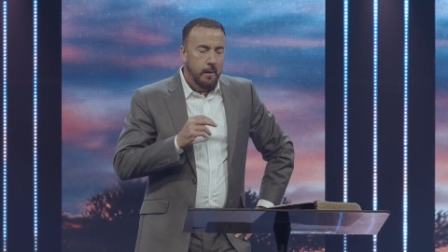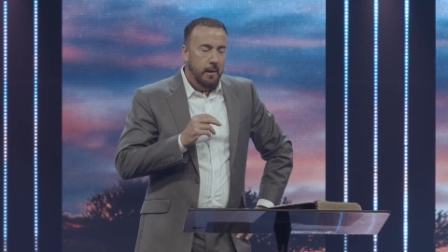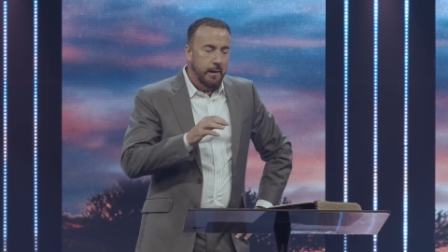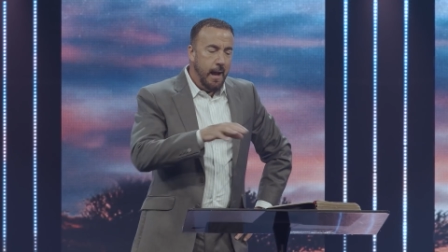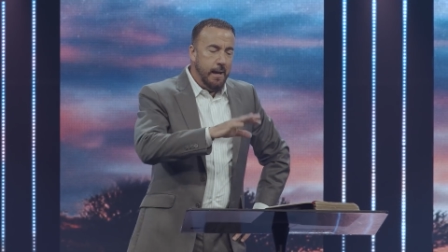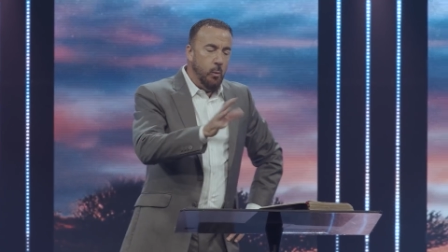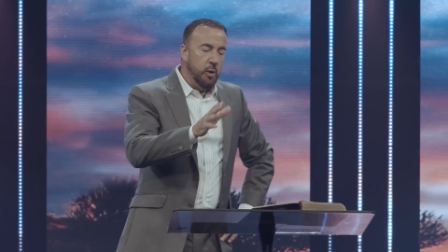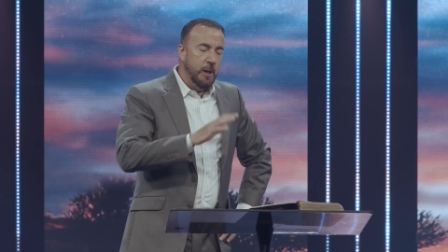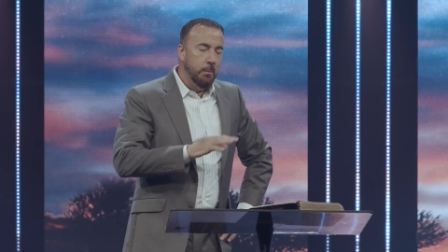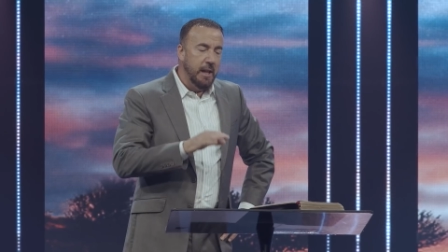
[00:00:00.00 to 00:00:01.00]
and I didn't
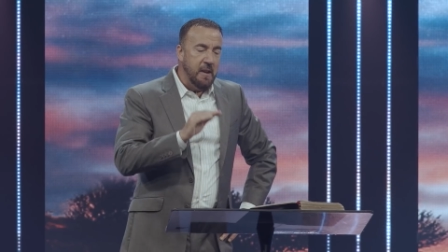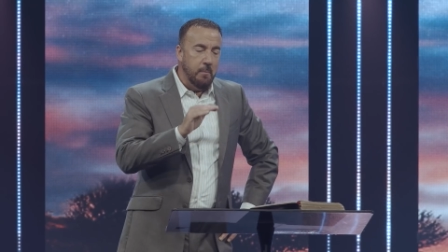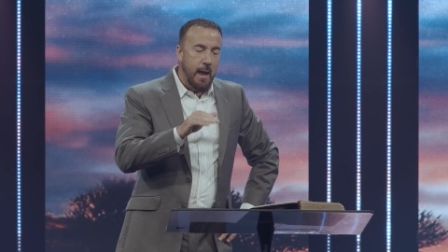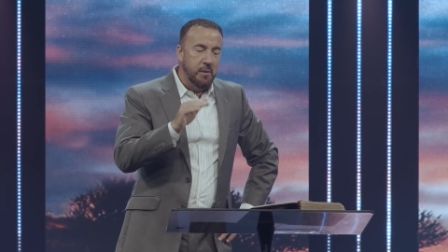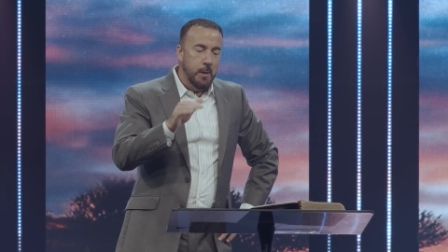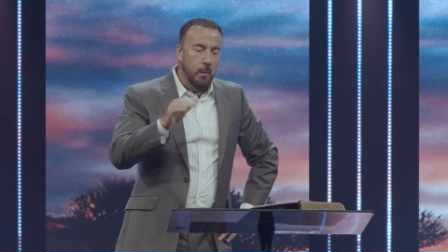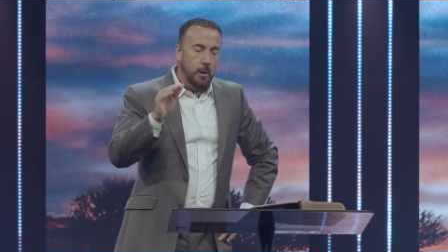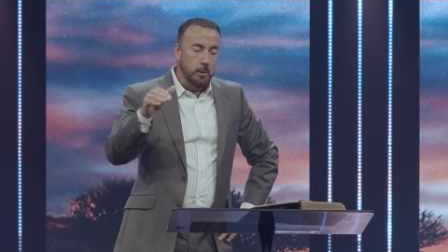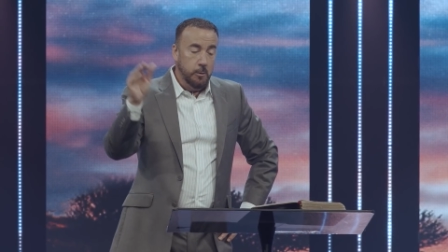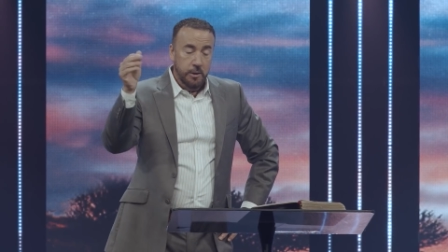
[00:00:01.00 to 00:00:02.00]
want you to believe Matthew,
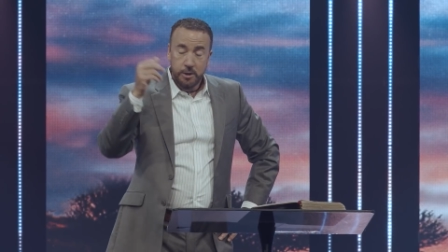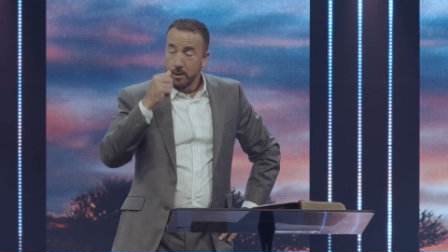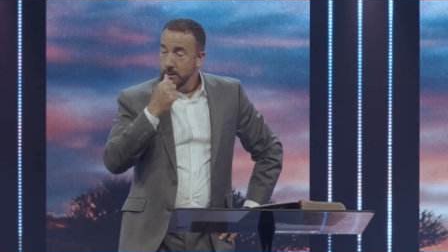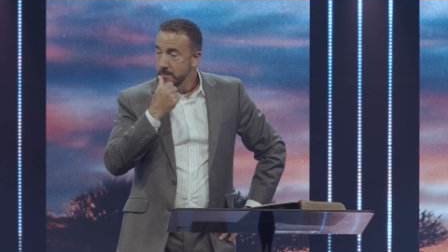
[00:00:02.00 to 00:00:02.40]
Mark, Luke, and John.